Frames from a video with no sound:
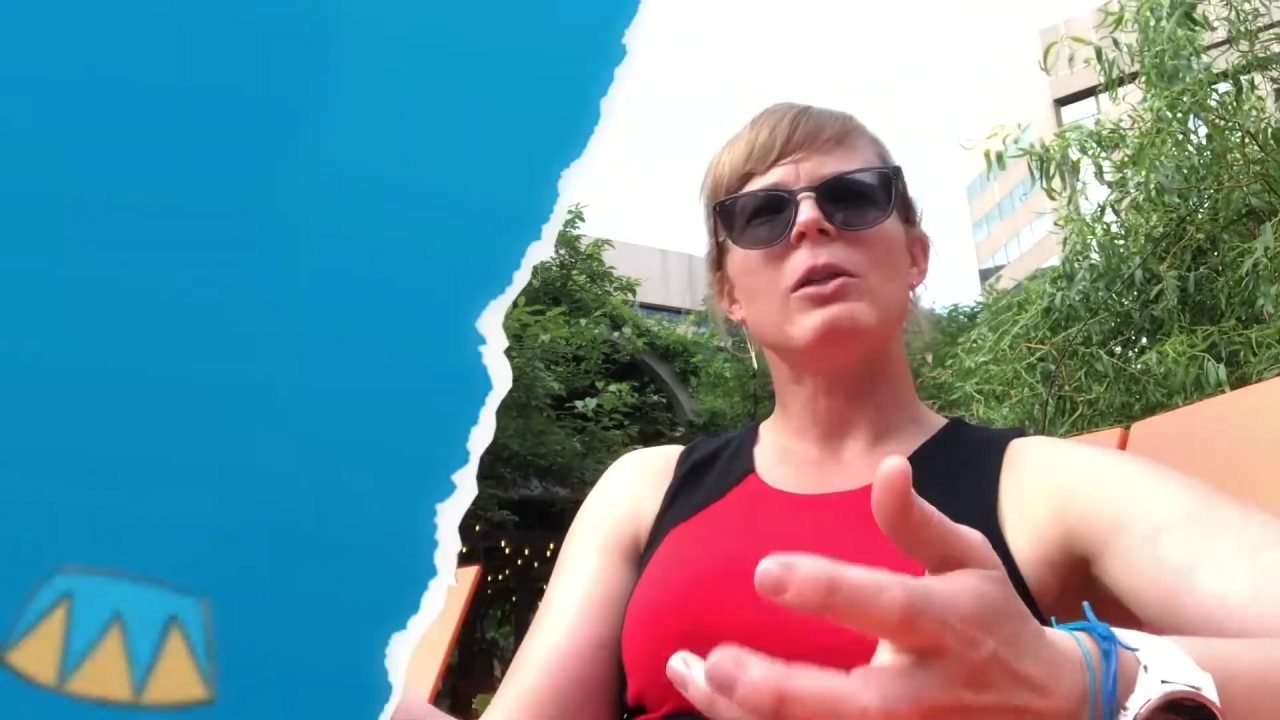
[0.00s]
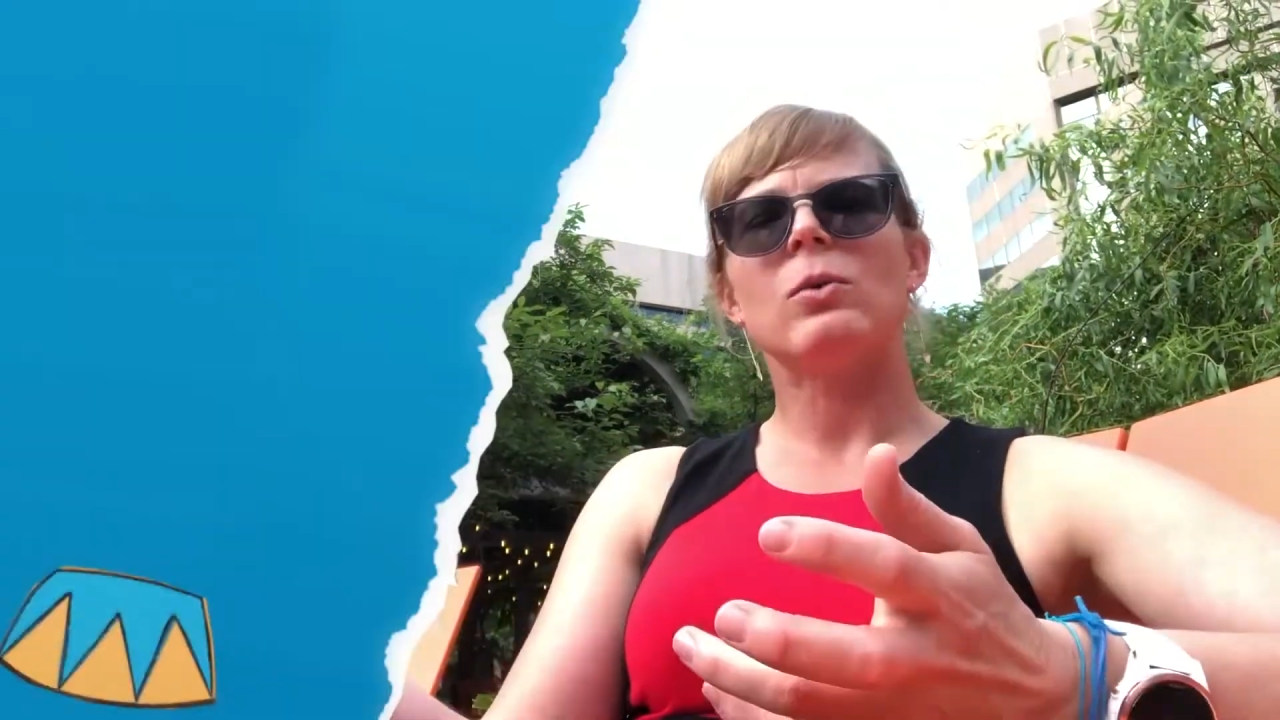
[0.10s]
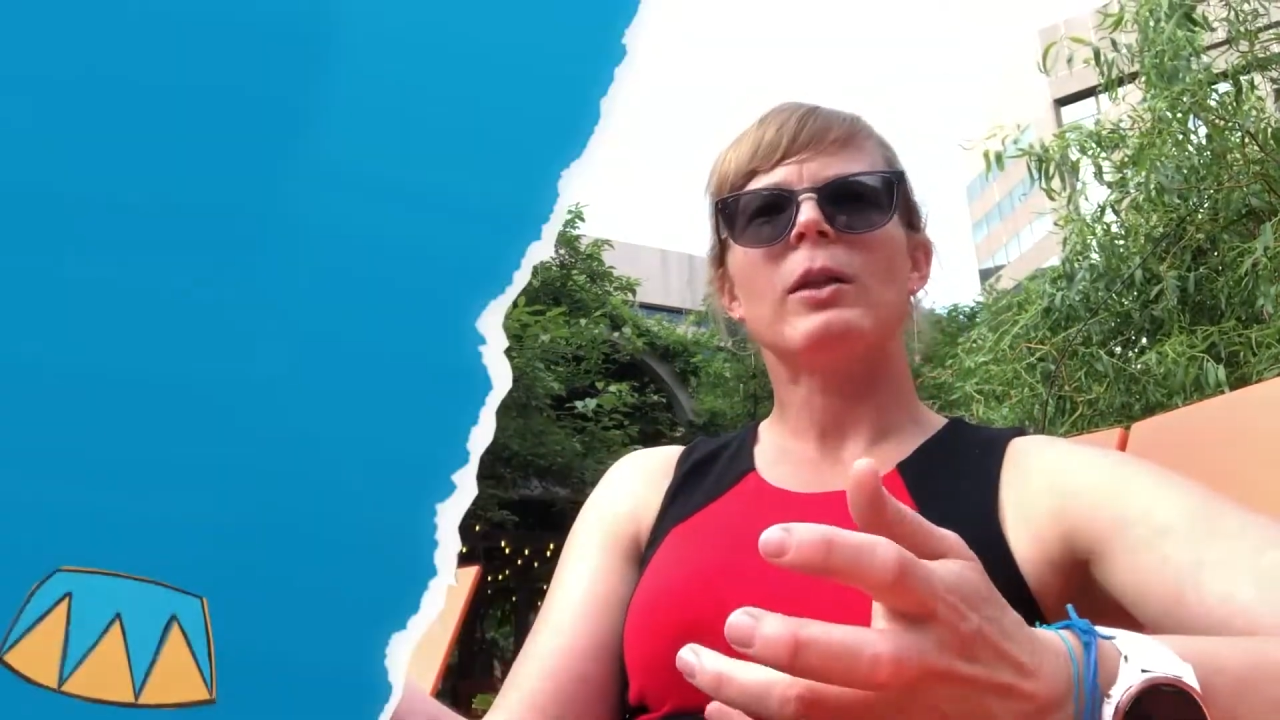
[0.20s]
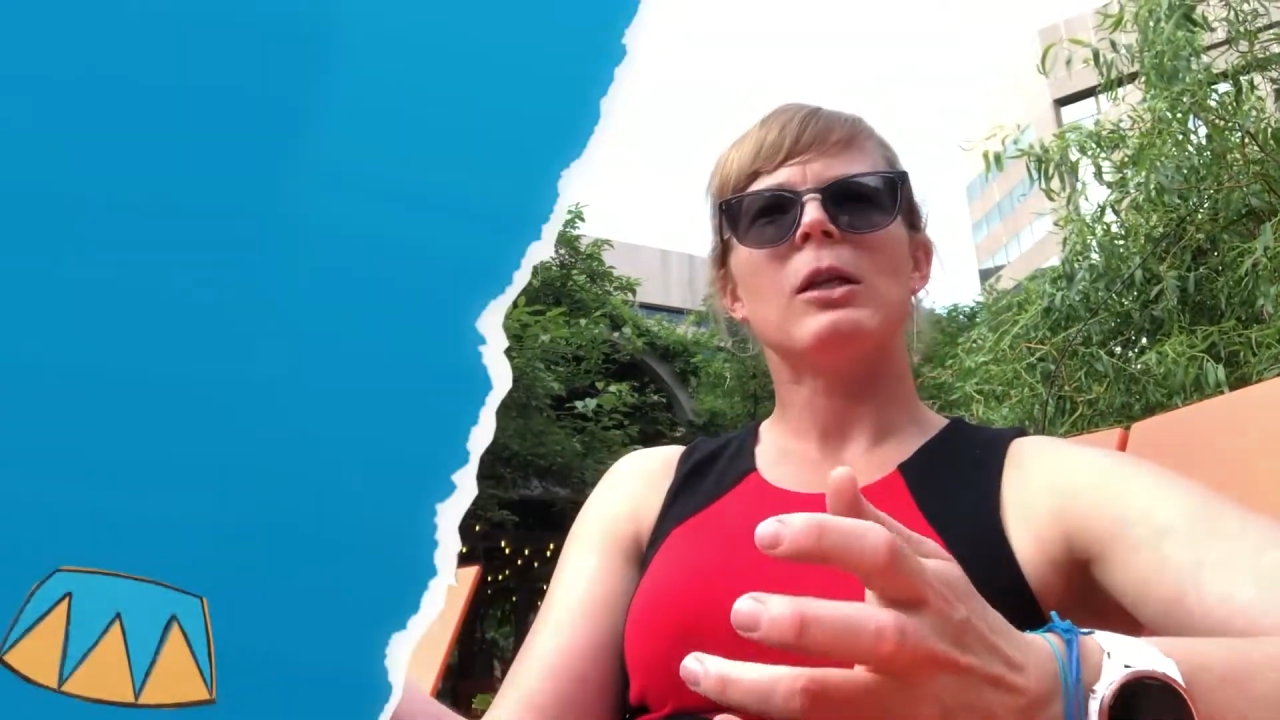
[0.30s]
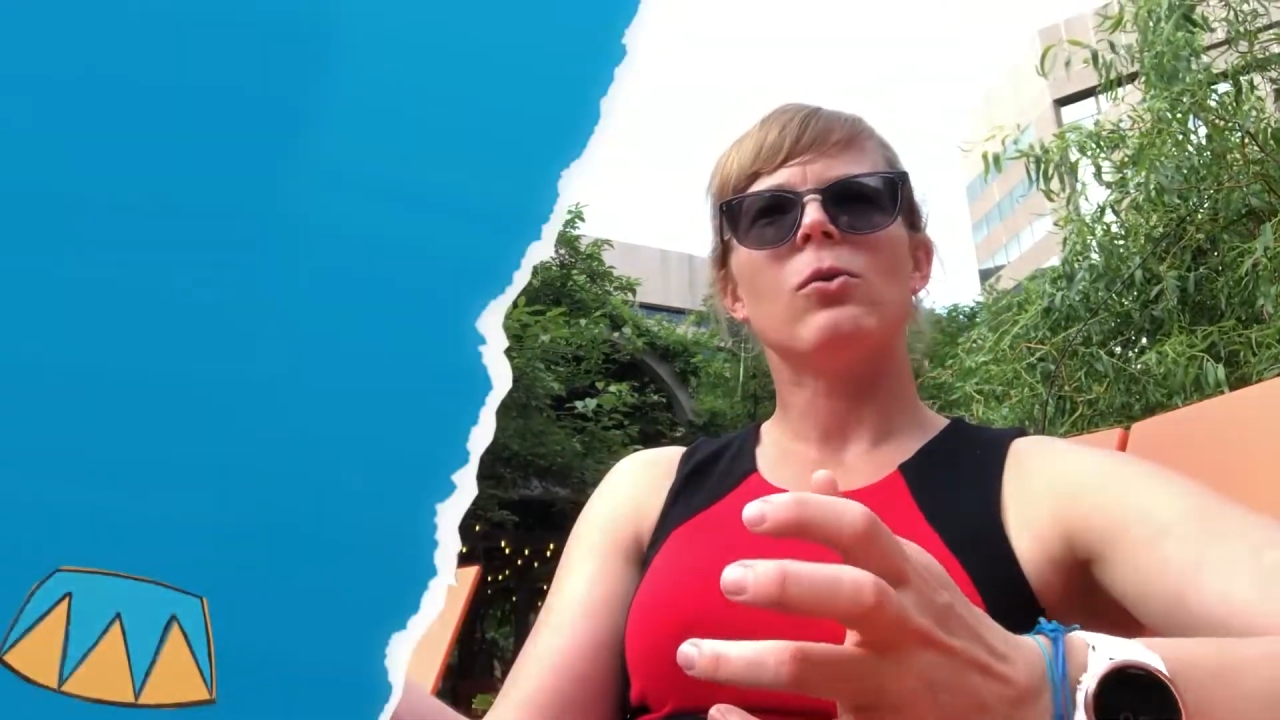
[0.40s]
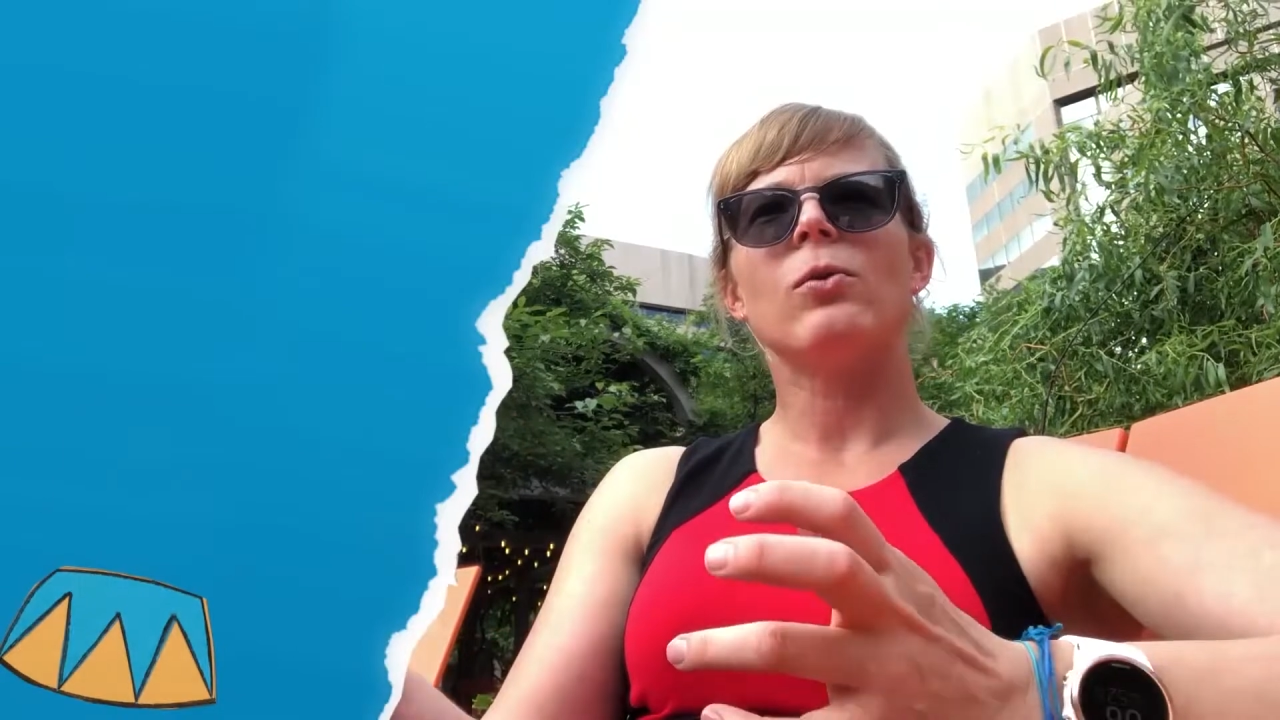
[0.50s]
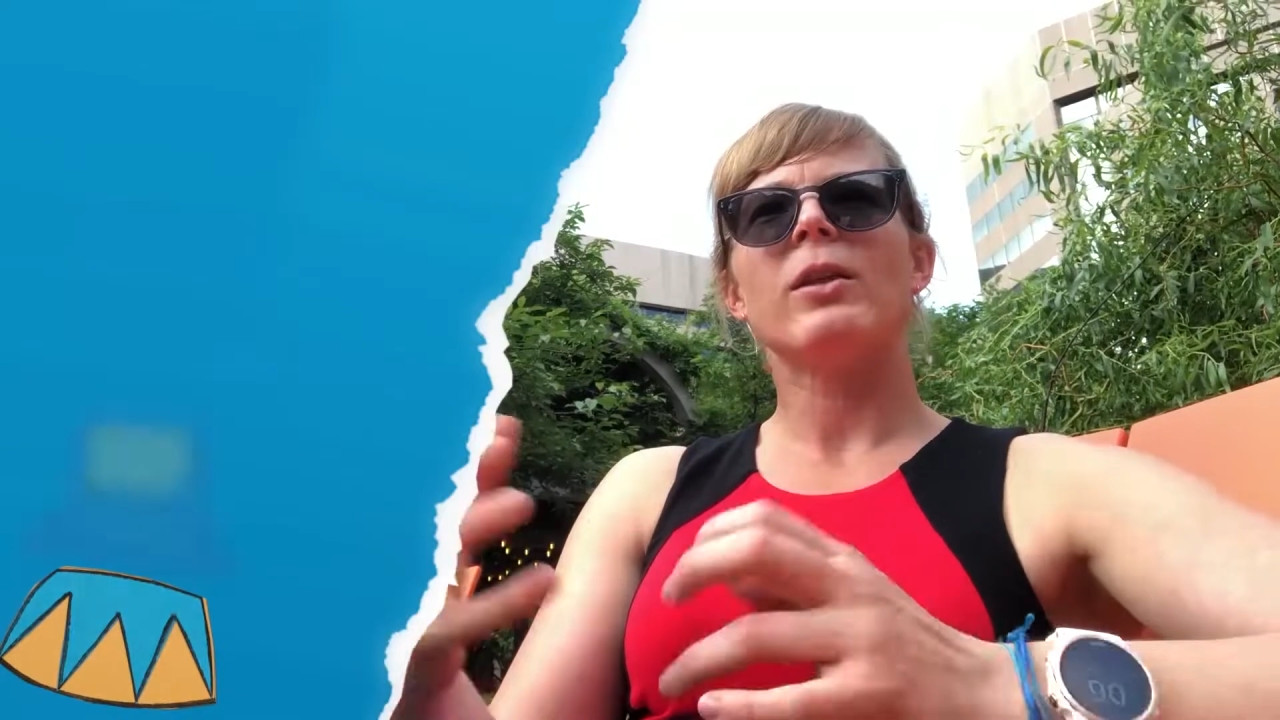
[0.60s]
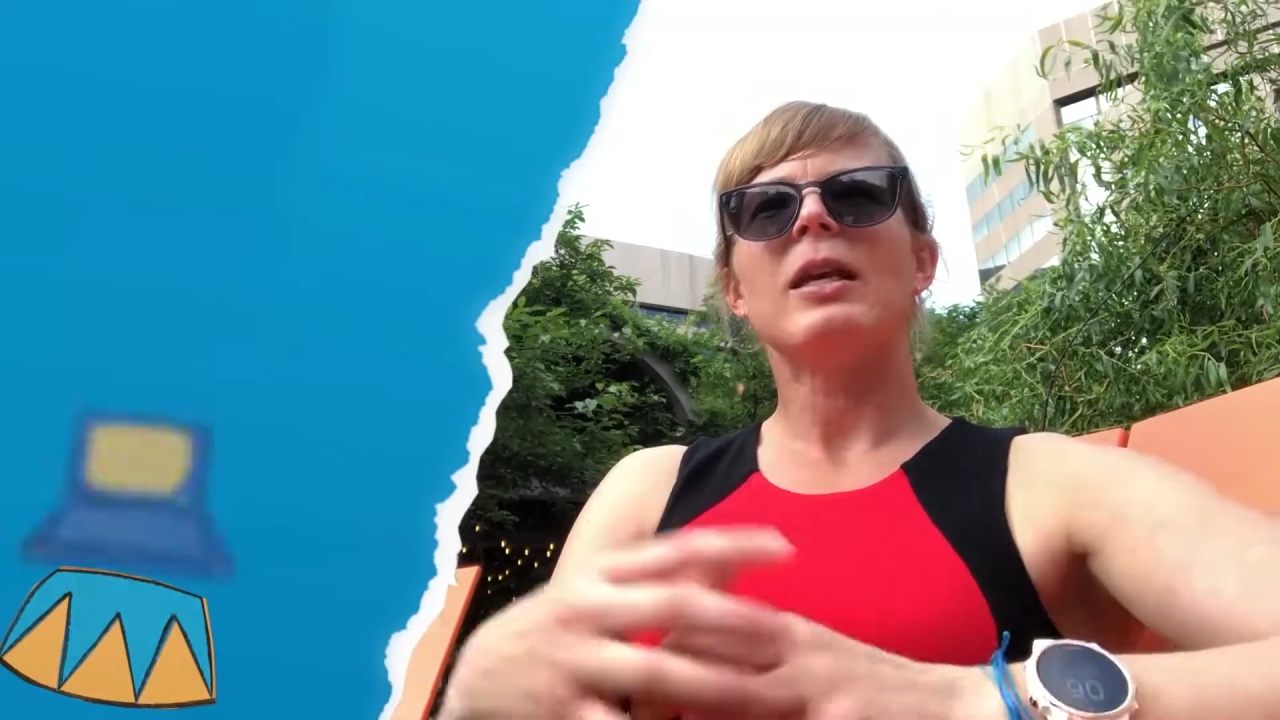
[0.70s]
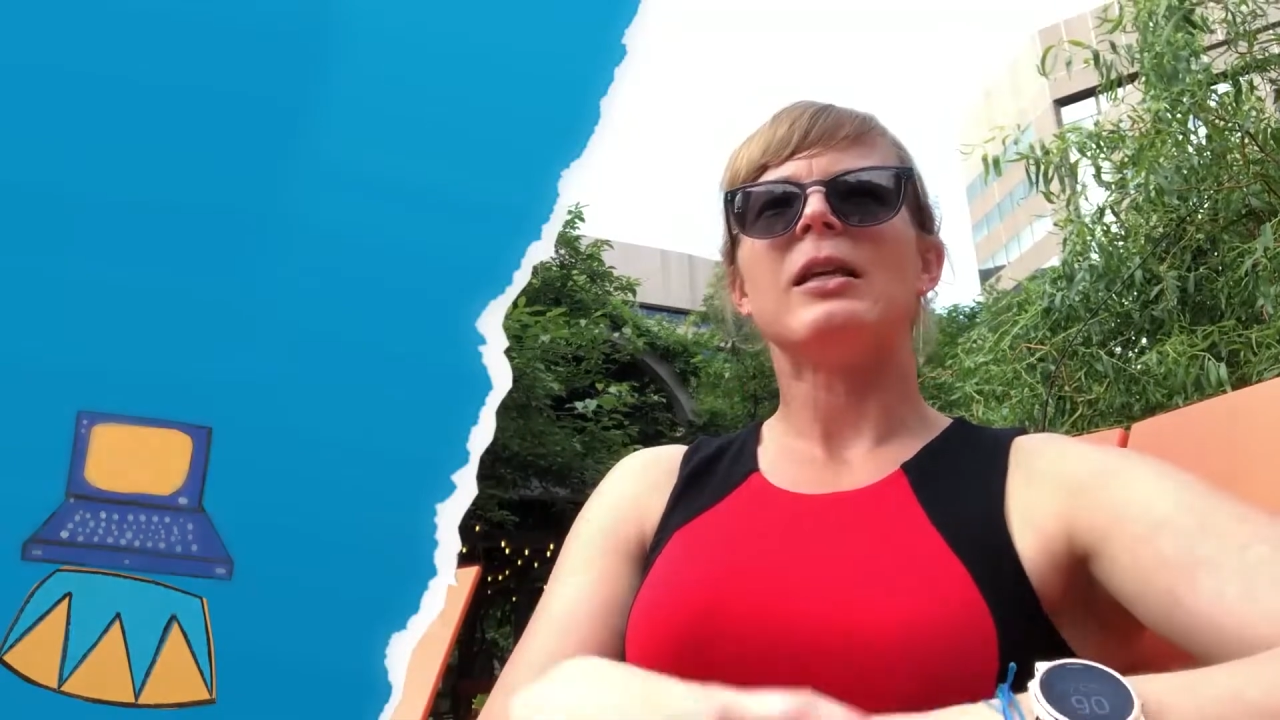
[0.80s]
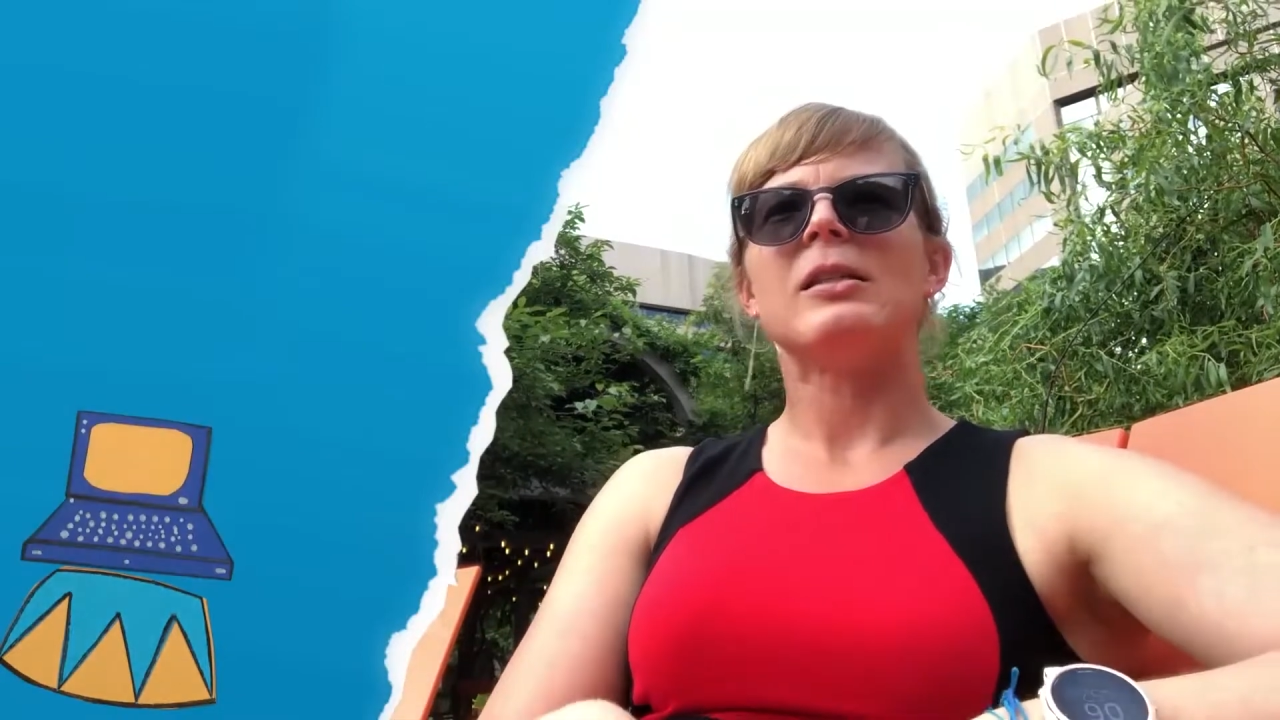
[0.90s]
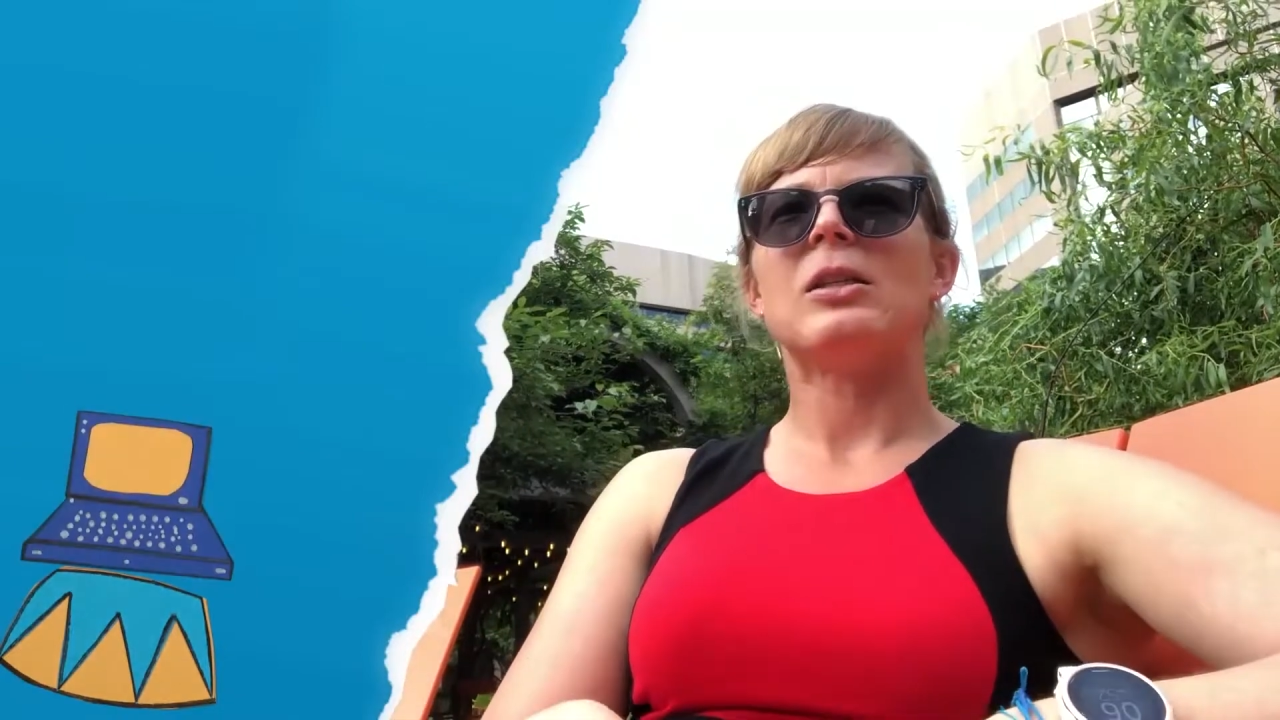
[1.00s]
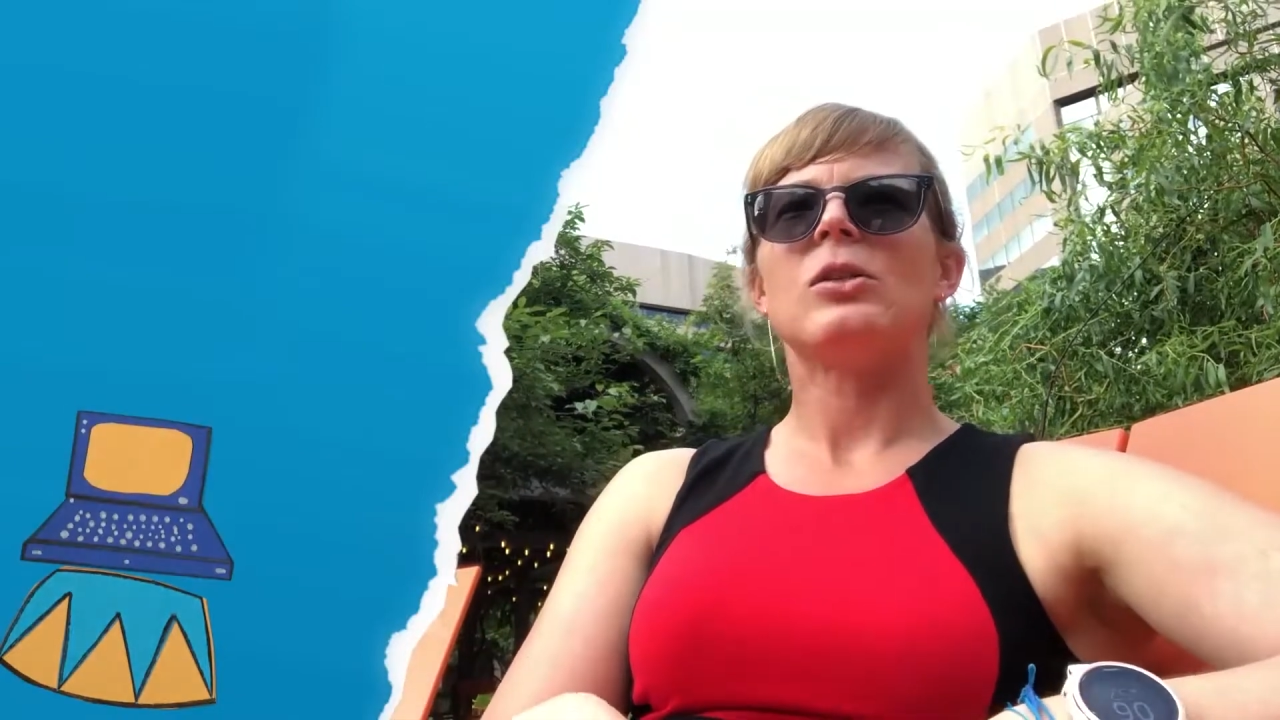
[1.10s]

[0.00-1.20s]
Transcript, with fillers: these really cool things.